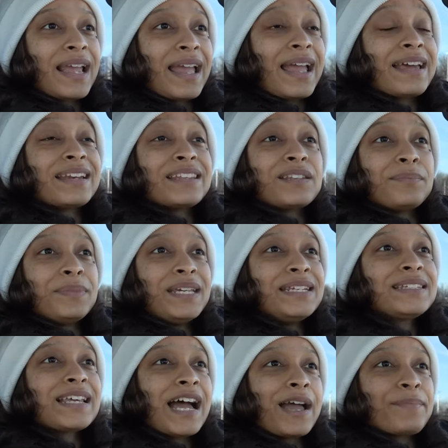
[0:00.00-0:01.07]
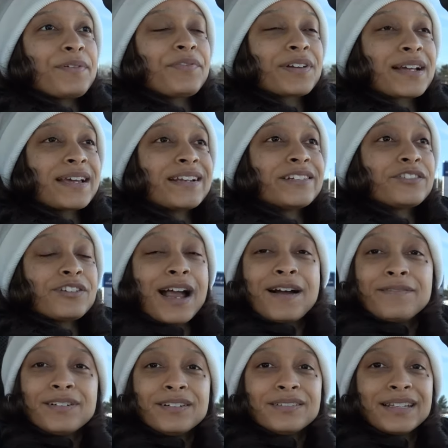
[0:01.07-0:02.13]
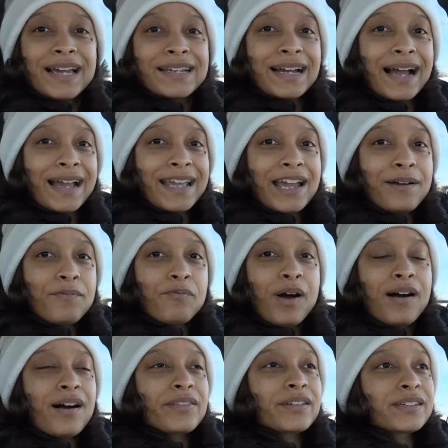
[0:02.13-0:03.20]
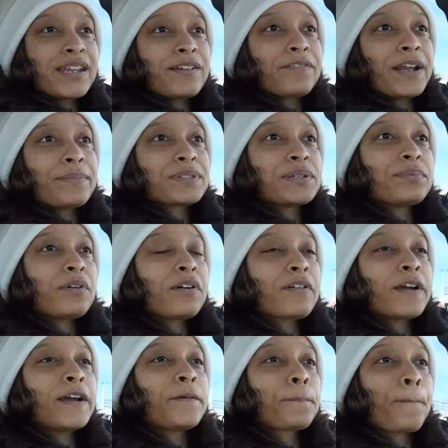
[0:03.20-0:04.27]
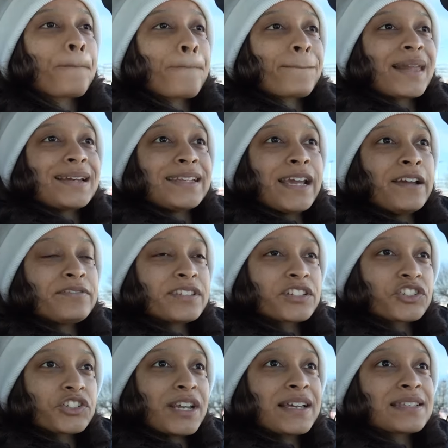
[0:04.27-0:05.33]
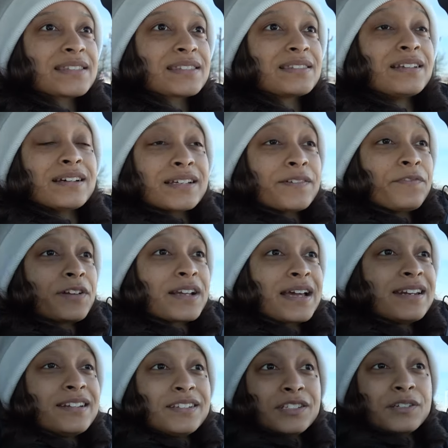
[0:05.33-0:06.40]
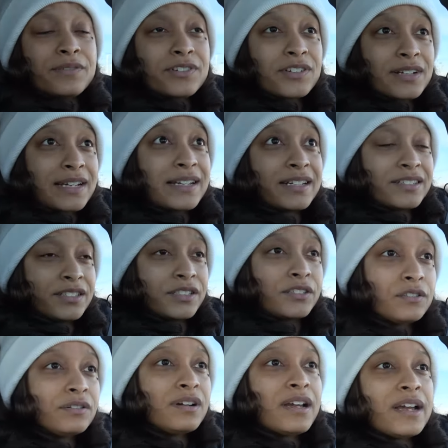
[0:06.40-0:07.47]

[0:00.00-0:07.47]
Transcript: And in the meantime, if you're gonna travel like I am while on the Dave Ramsey program, Dave suggests, look, if you're gonna do what you're gonna do,